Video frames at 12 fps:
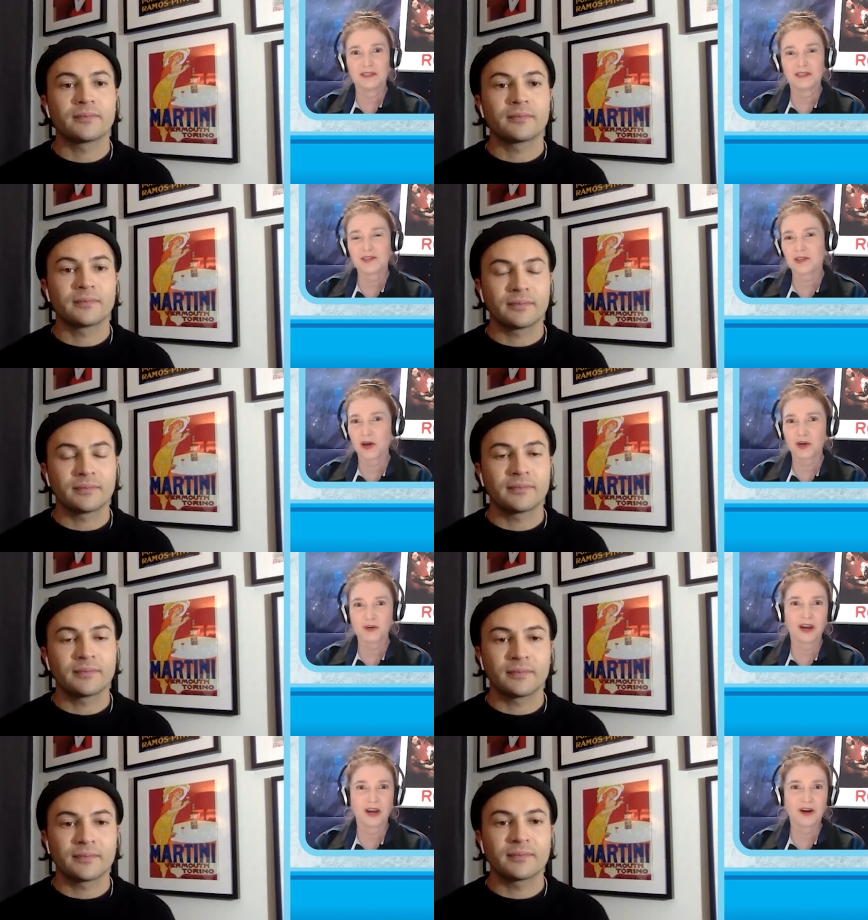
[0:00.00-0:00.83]
Speaker 1: Saw
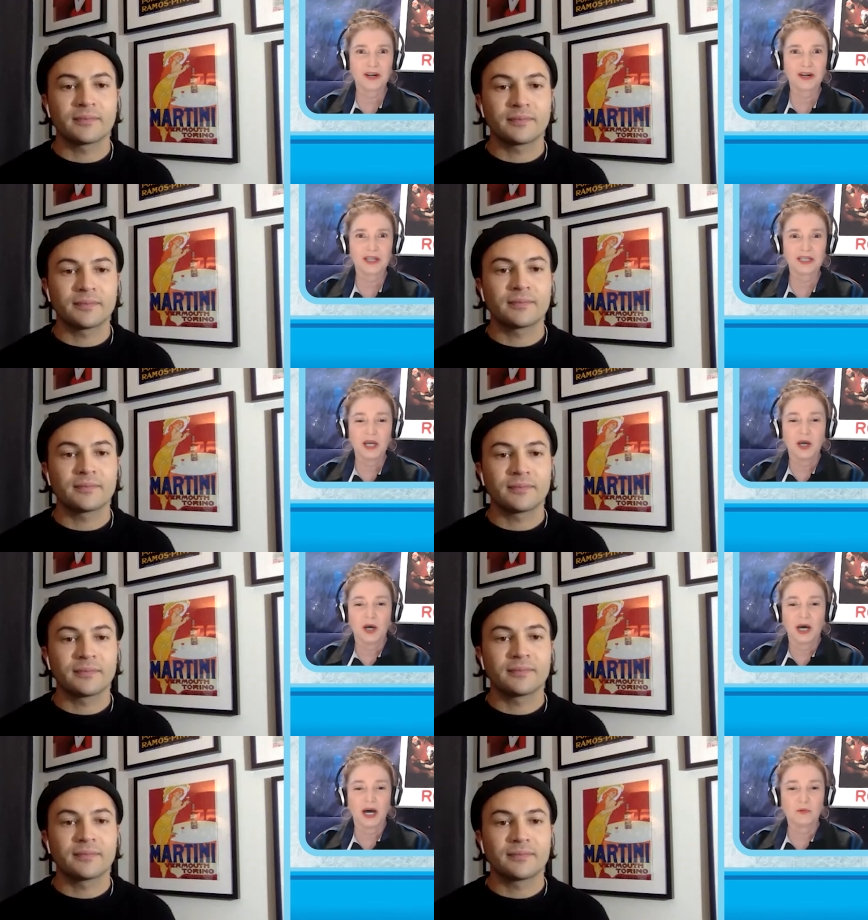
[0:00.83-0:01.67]
Gerrera.
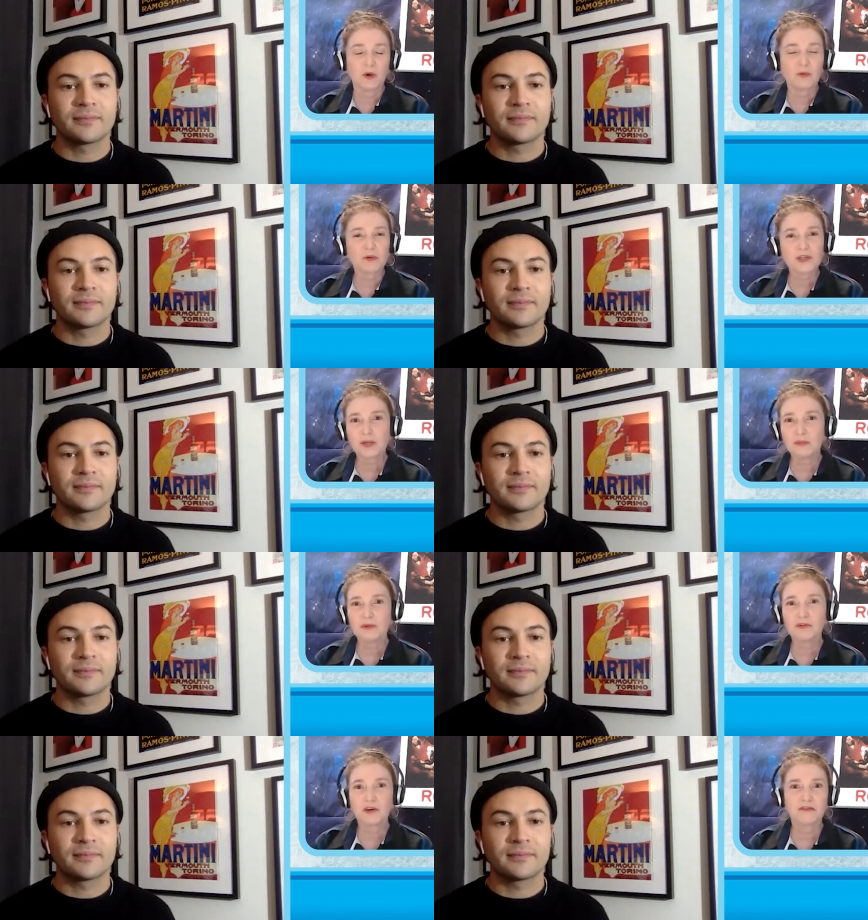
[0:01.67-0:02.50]
Uh, what were some of
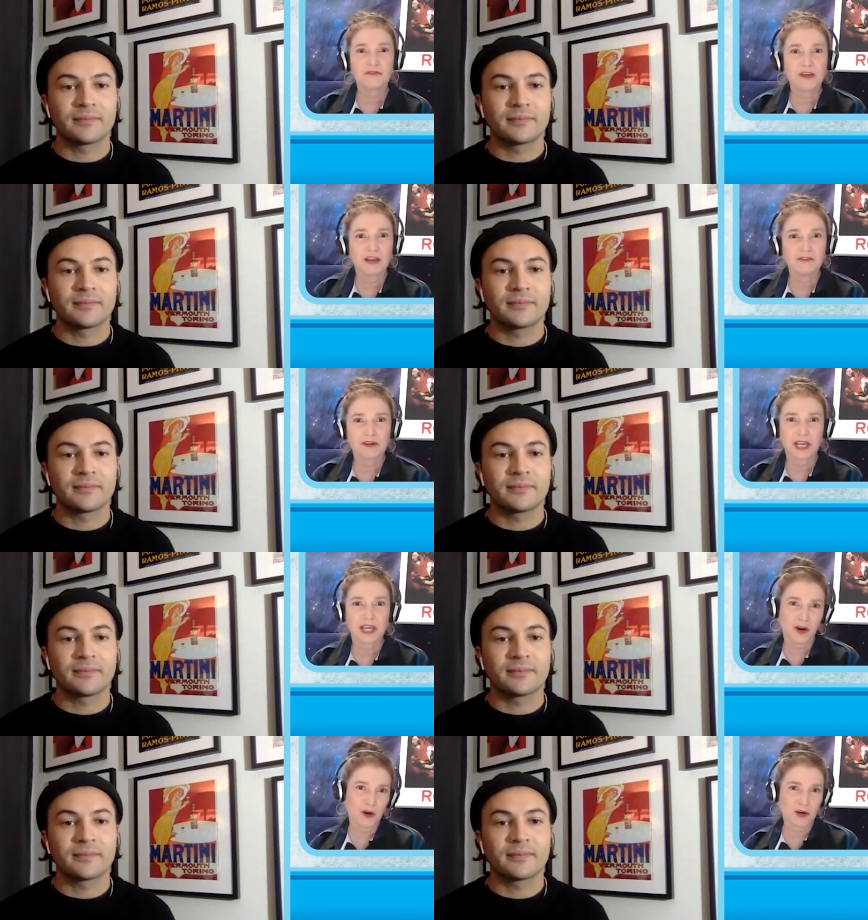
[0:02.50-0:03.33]
your favorite
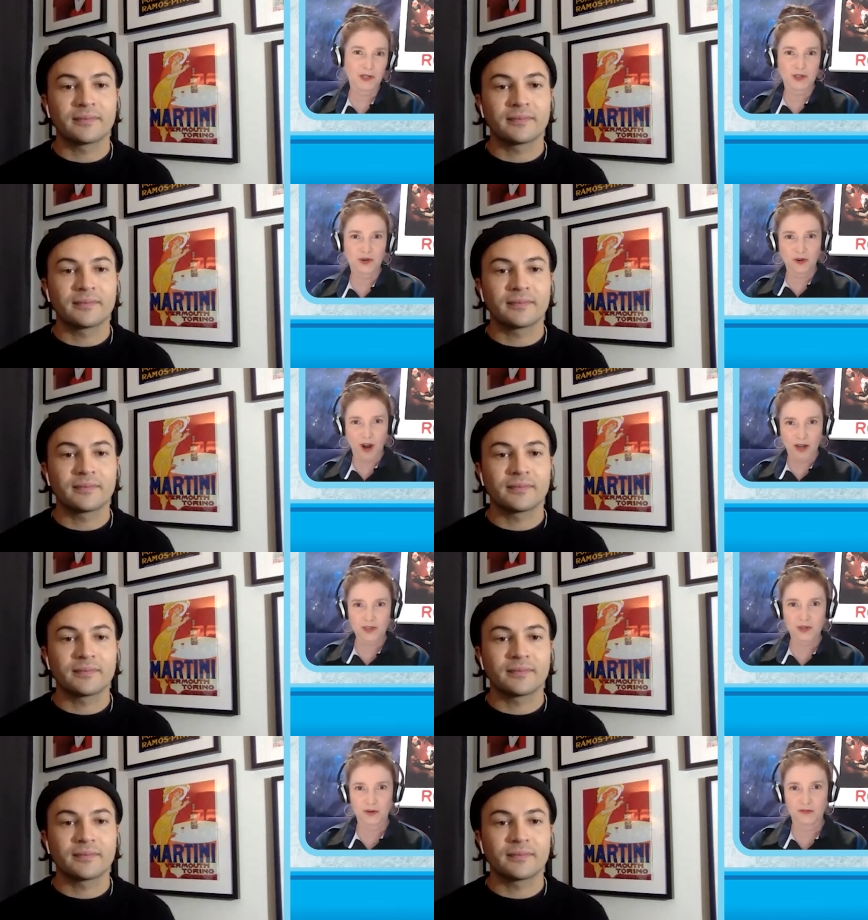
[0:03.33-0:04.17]
character
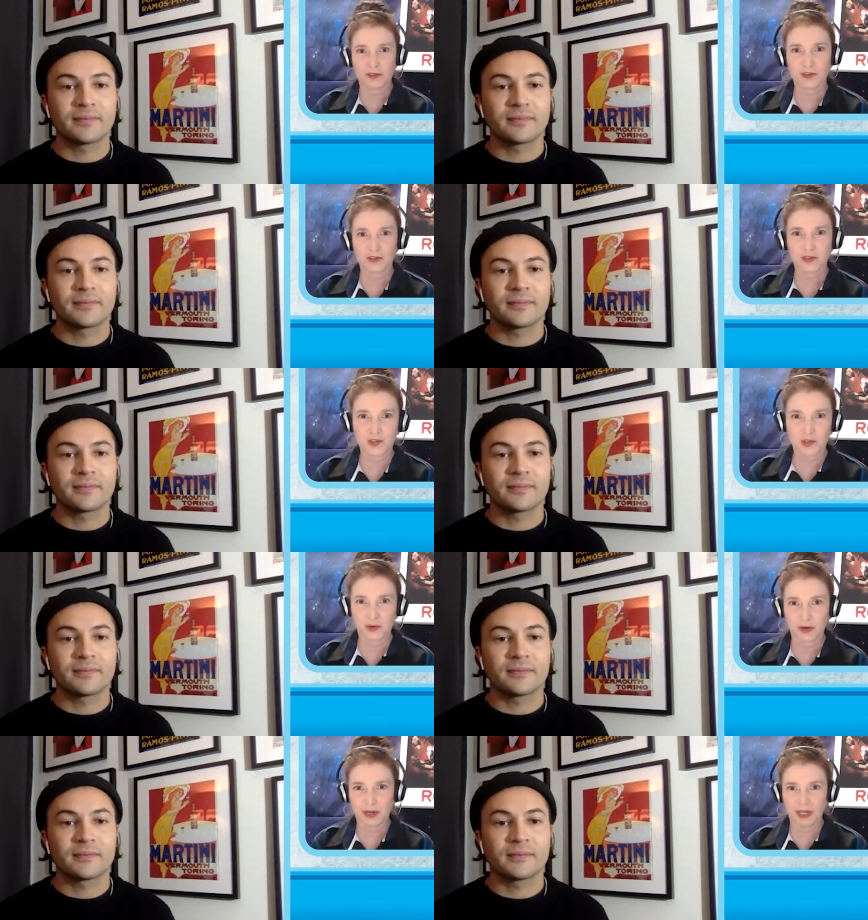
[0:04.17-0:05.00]
crossovers
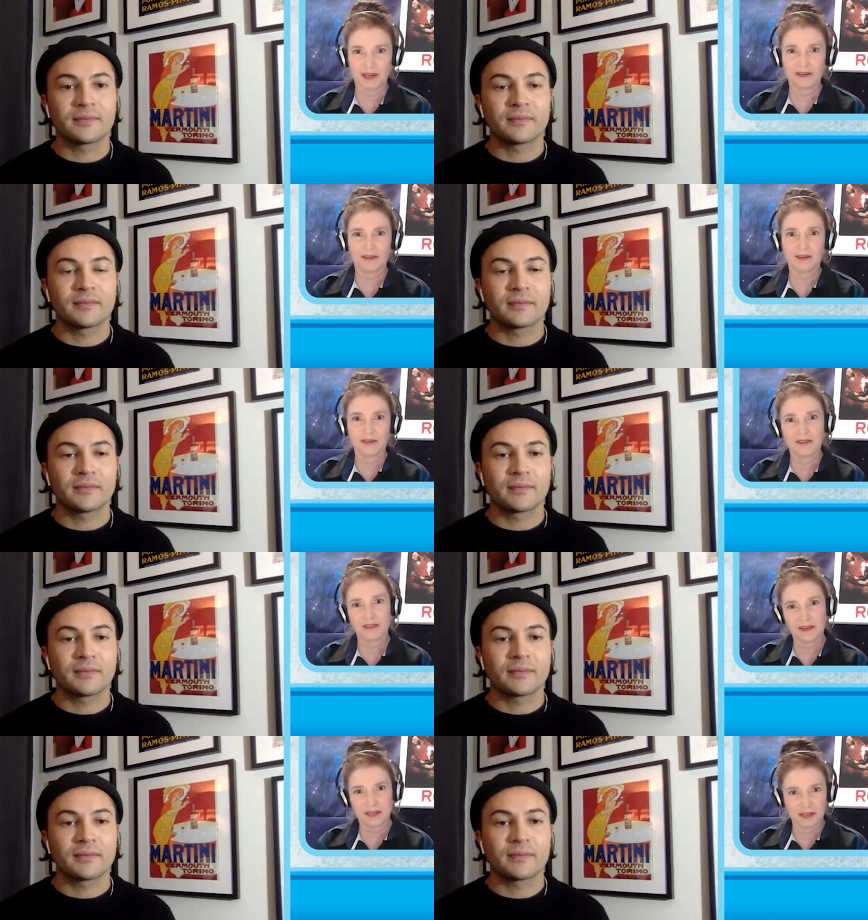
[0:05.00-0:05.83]
during
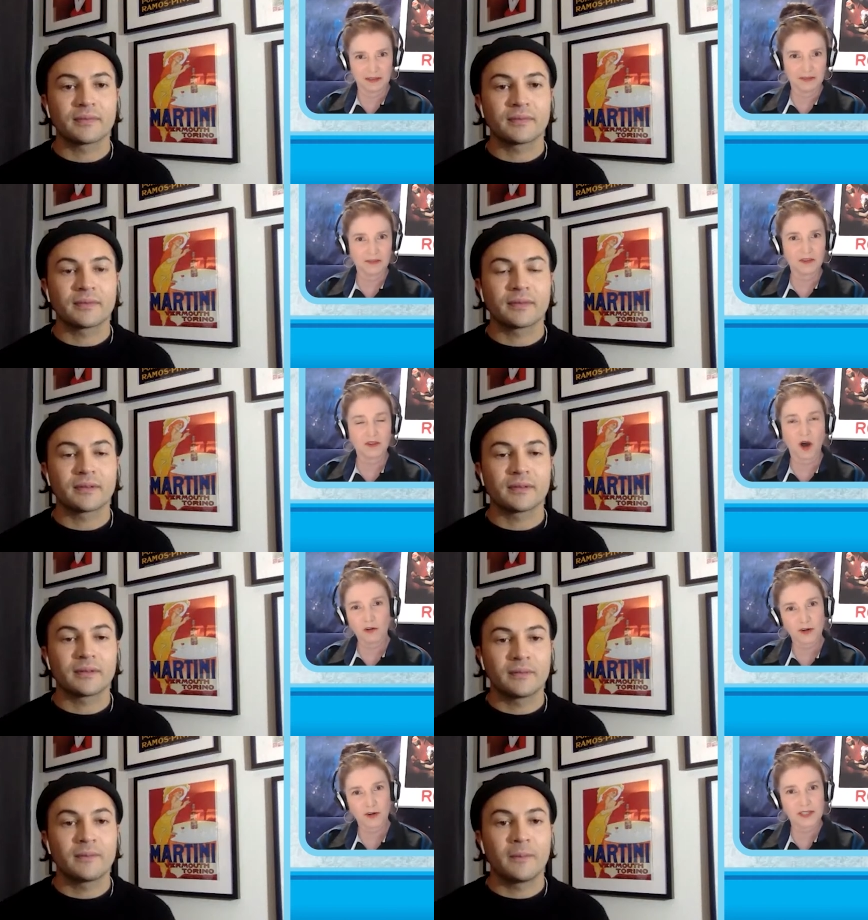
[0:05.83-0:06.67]
the all four
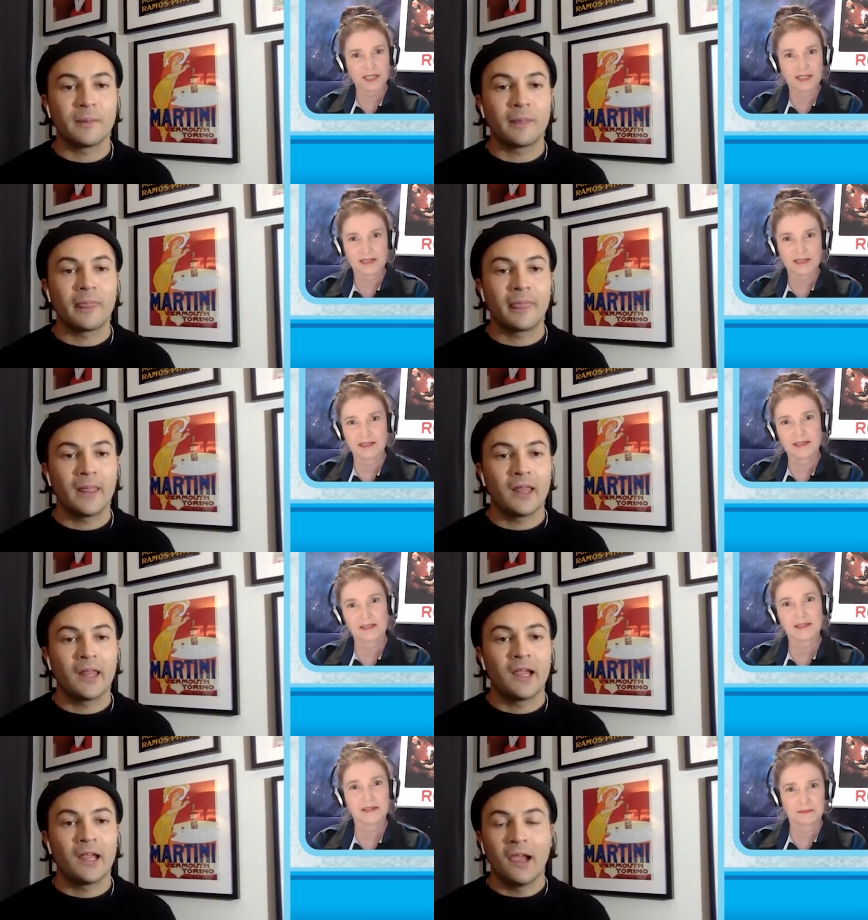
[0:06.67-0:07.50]
seasons?